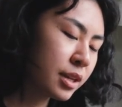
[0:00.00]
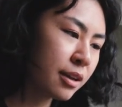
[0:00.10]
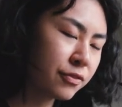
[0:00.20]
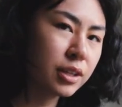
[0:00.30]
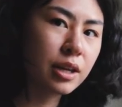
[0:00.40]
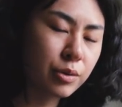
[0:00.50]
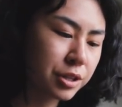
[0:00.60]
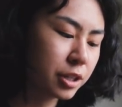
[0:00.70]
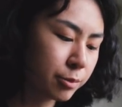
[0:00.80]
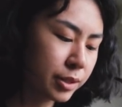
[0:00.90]
I feel like with a
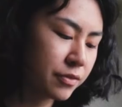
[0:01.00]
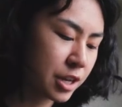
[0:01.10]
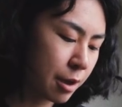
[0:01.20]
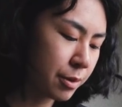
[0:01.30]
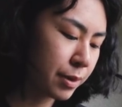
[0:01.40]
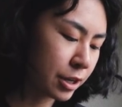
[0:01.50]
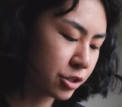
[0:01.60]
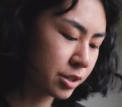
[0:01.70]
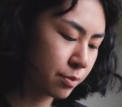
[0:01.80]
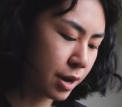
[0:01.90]
little bit of time and
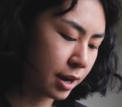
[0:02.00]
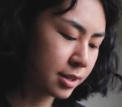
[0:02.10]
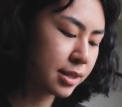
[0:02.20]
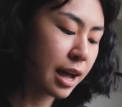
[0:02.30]
patience and practice,